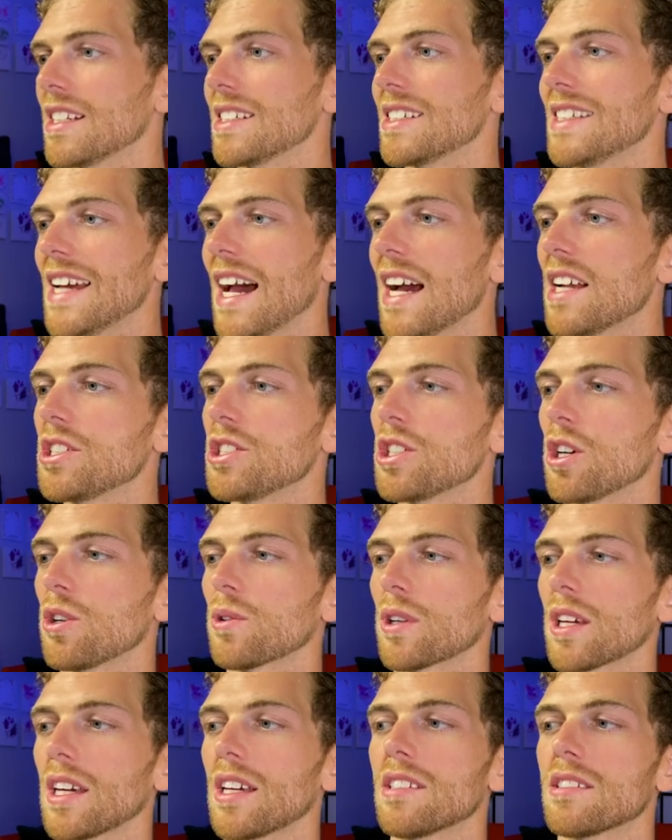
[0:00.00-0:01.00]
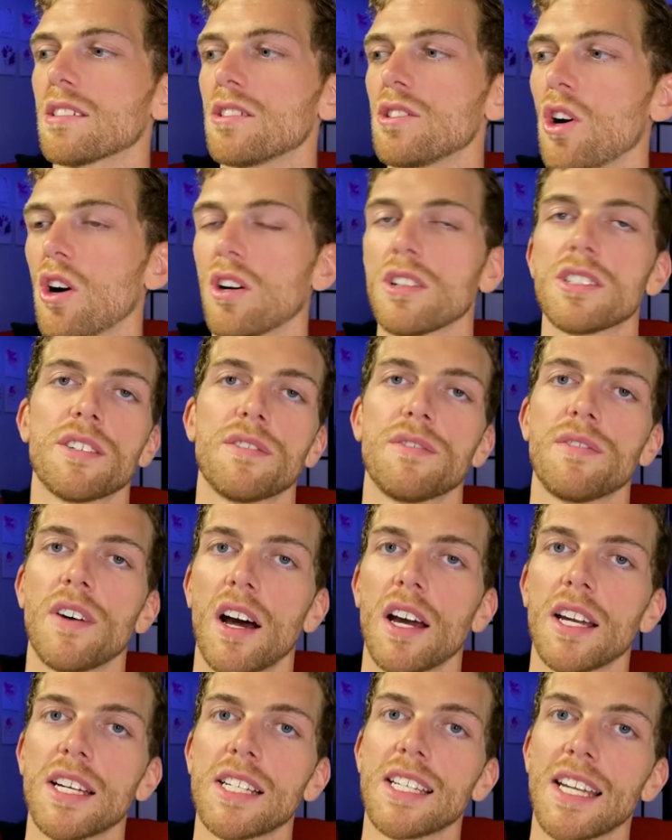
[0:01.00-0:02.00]
dad joke is not
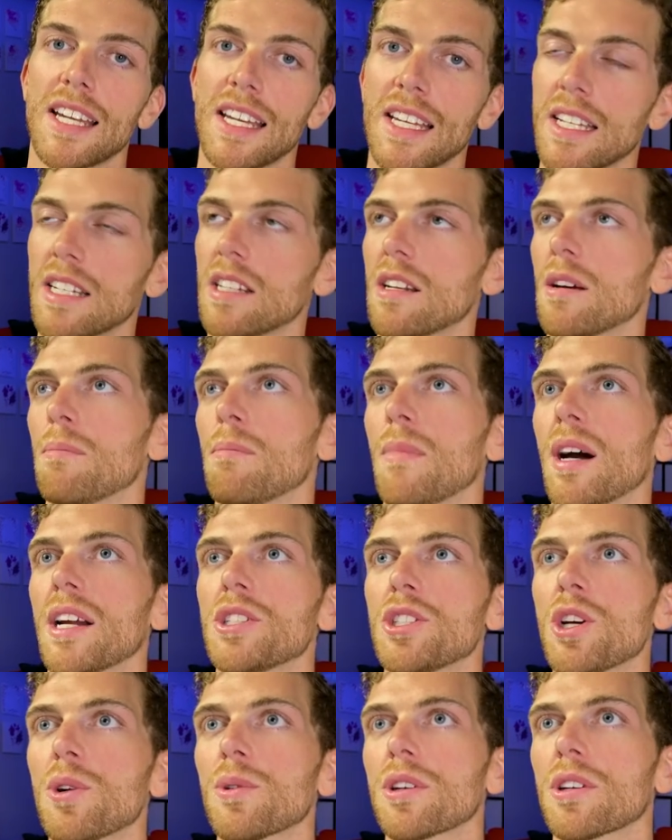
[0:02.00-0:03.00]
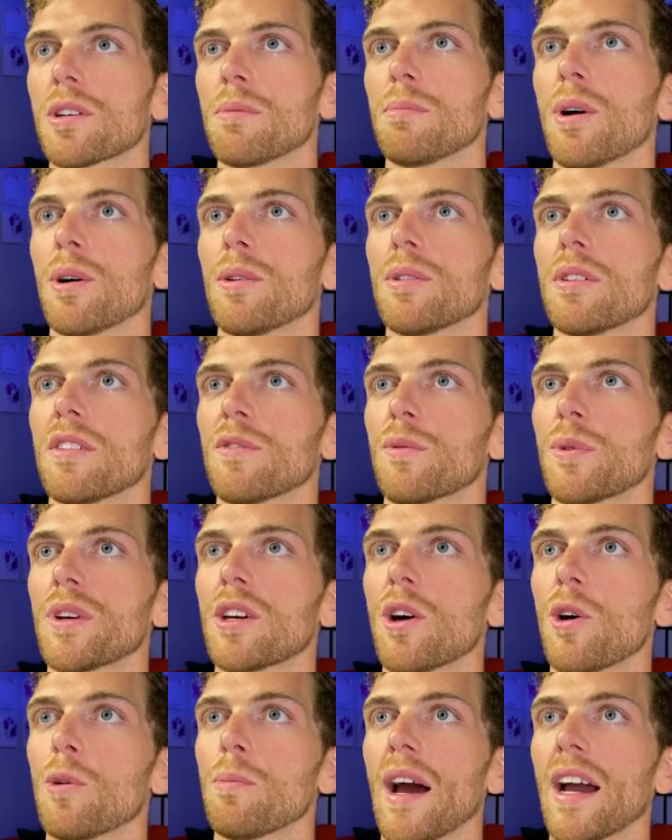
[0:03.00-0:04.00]
defined in my joke component. If we
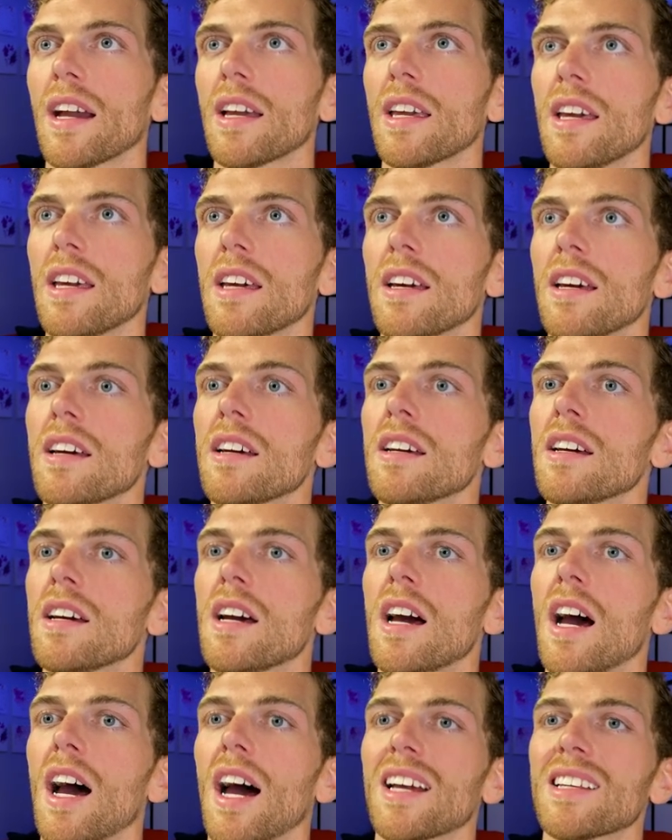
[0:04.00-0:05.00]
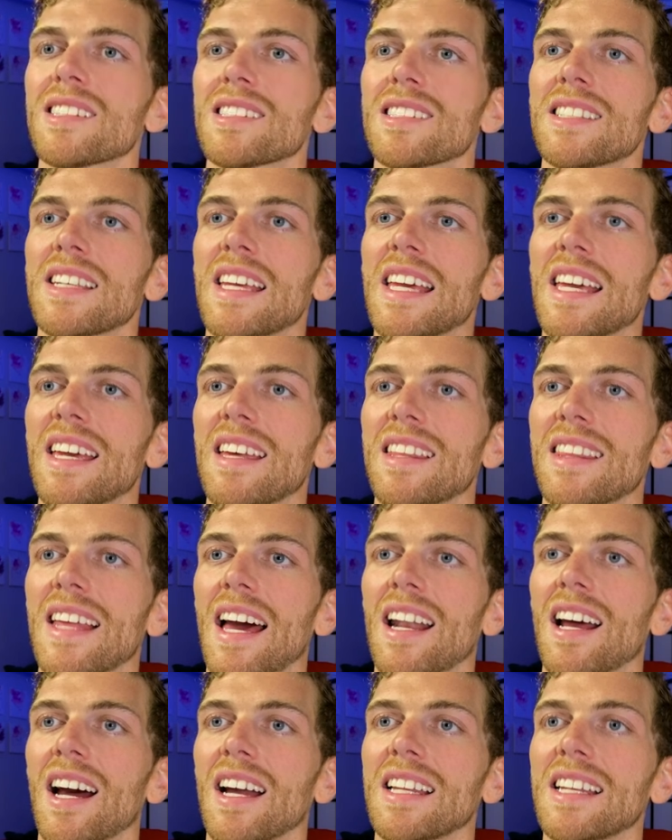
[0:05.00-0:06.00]
go back here, I can see
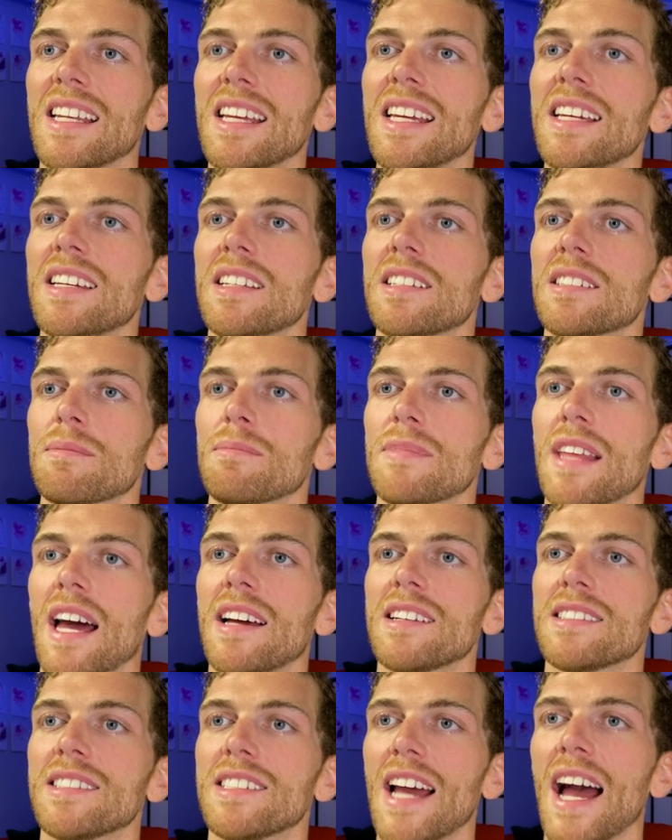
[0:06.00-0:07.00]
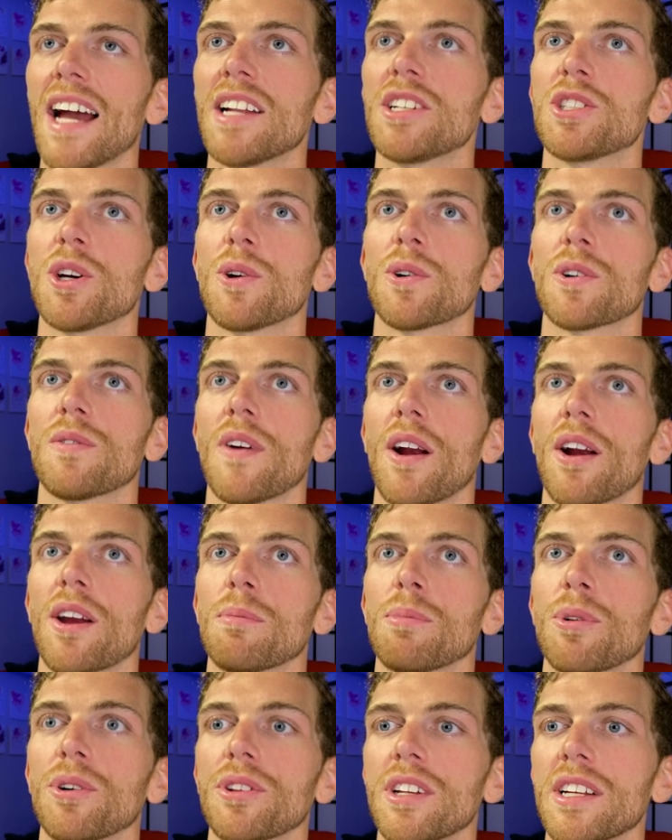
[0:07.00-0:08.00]
that I need that dad joke
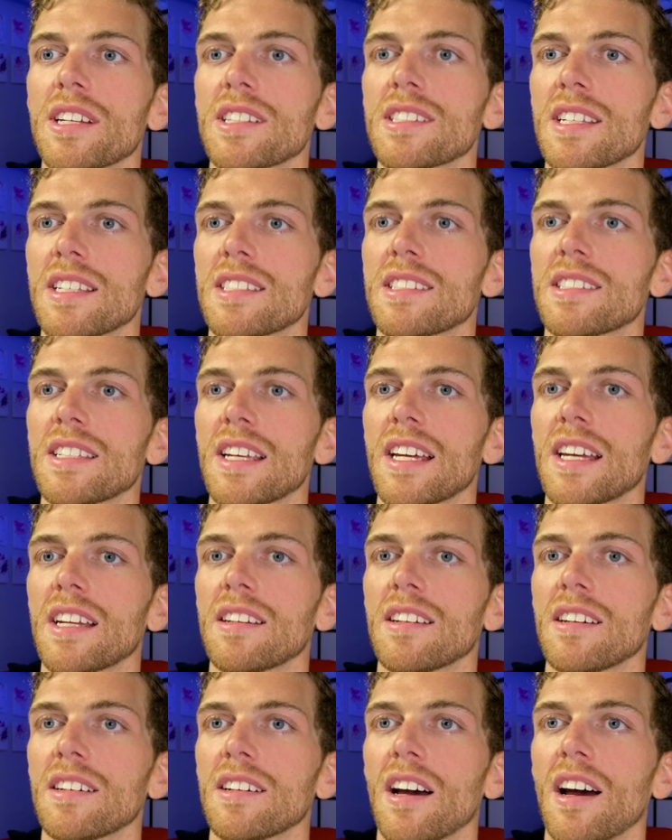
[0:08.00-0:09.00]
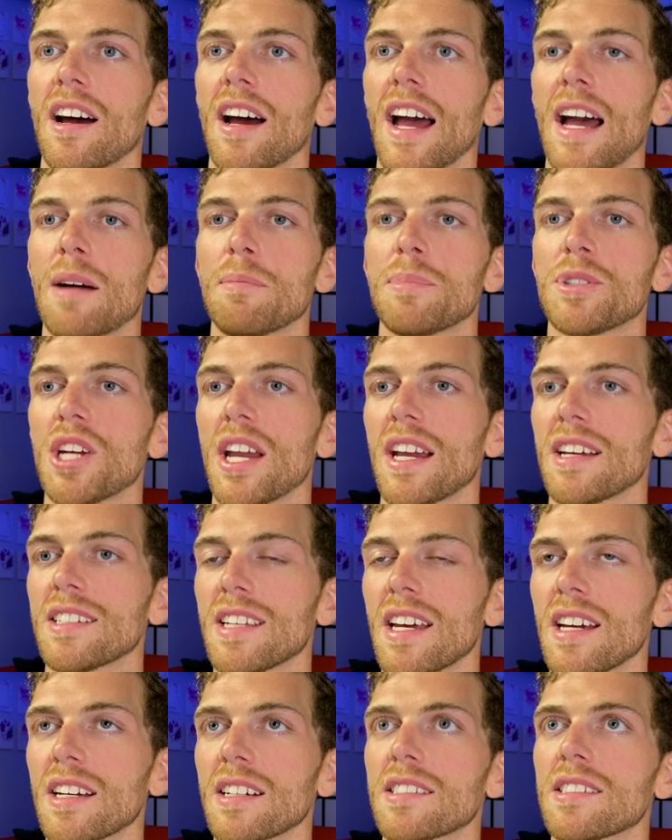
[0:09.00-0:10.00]
variable that exists in
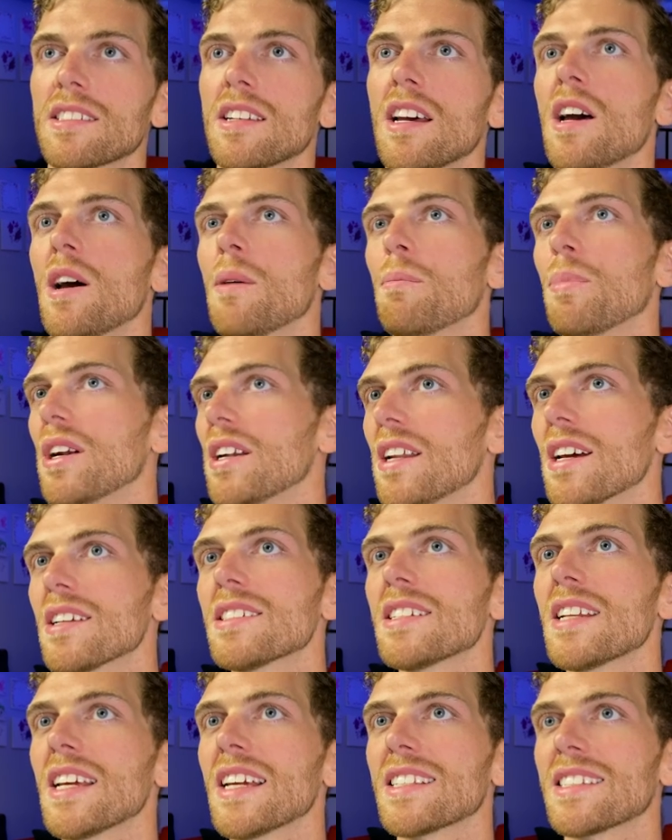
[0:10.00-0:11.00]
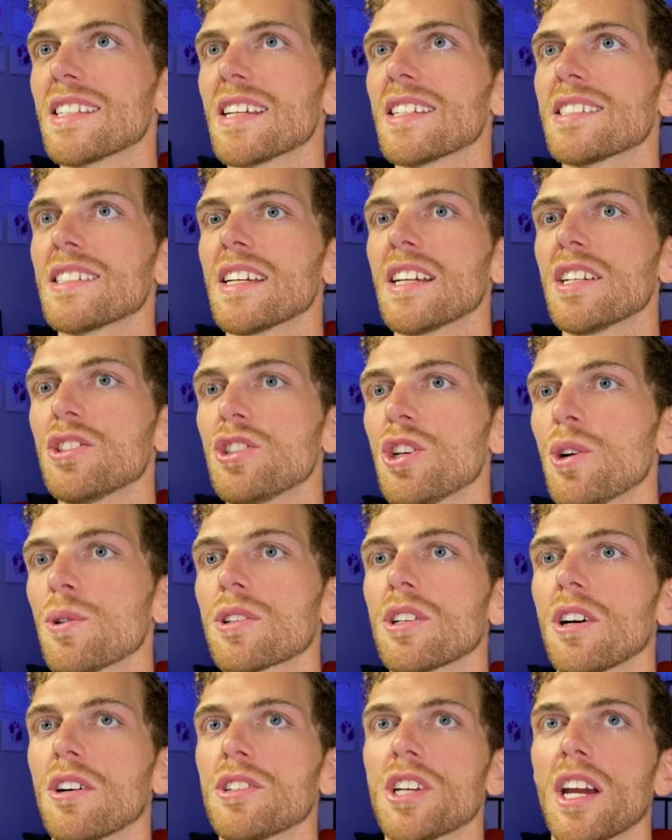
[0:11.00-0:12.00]
app.jsx, but it doesn't exist in
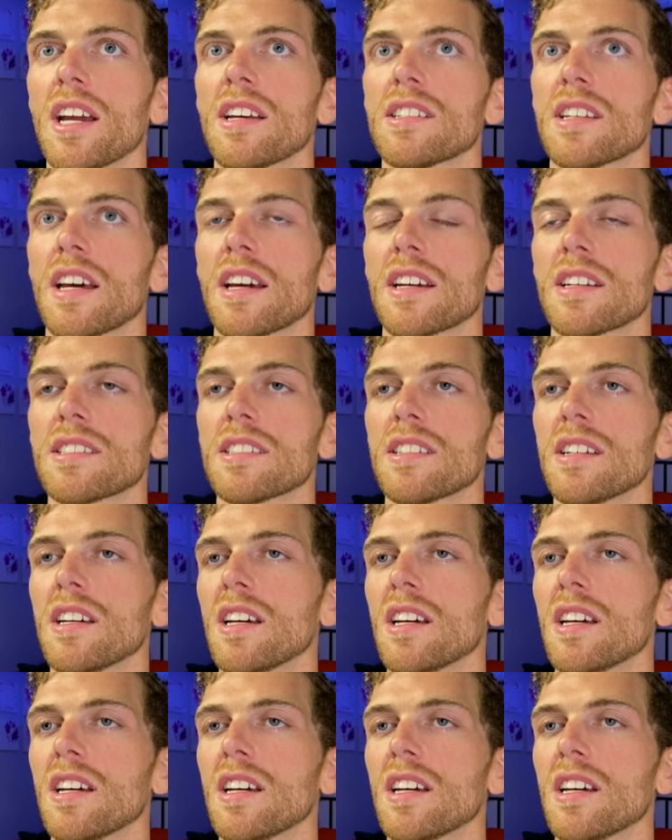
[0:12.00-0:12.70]
joke.jsx.